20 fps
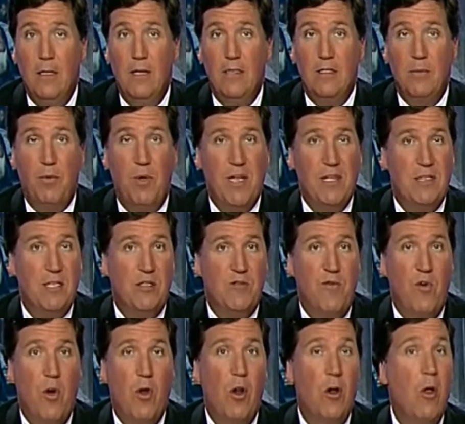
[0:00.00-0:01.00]
It's a place that's
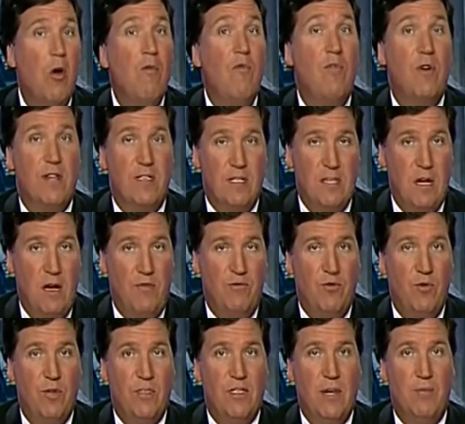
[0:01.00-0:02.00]
fallen all over itself
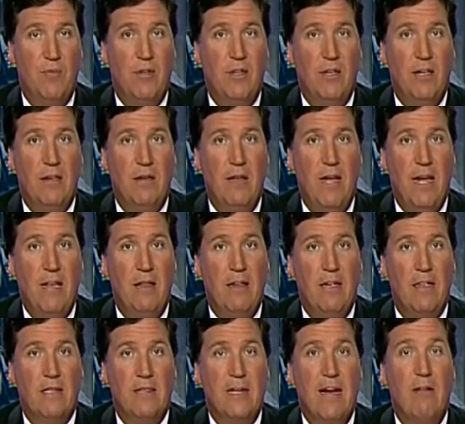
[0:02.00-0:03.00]
to accept illegal
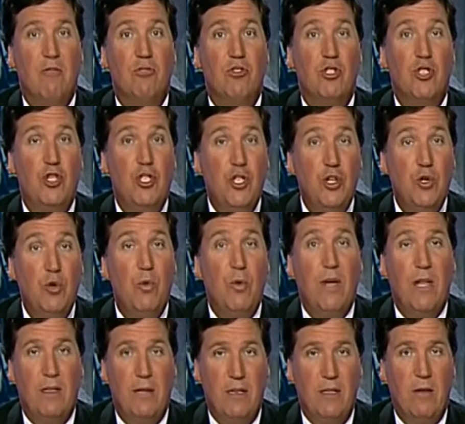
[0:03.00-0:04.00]
aliens. Now, 2
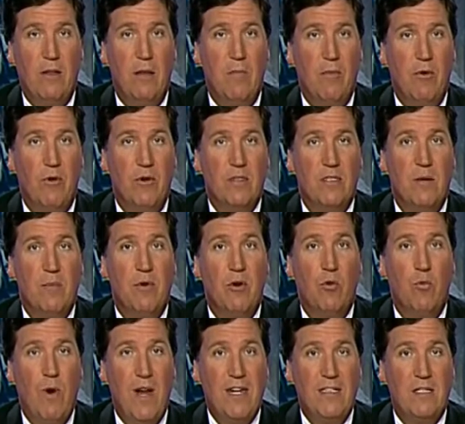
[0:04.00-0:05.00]
illegal immigrants have been
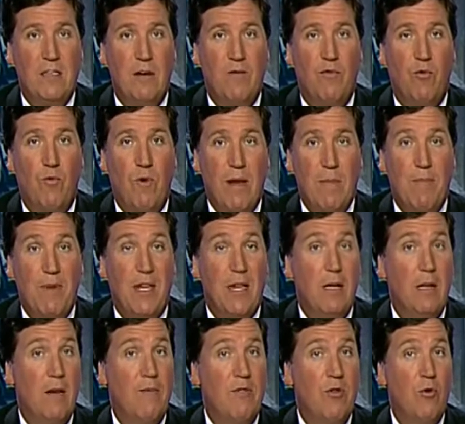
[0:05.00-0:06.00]
arrested for raping
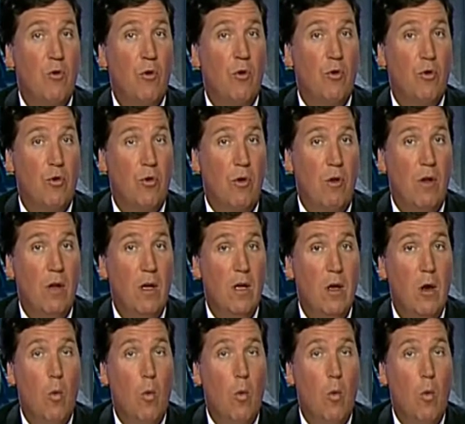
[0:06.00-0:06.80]
an 11-year-old girl.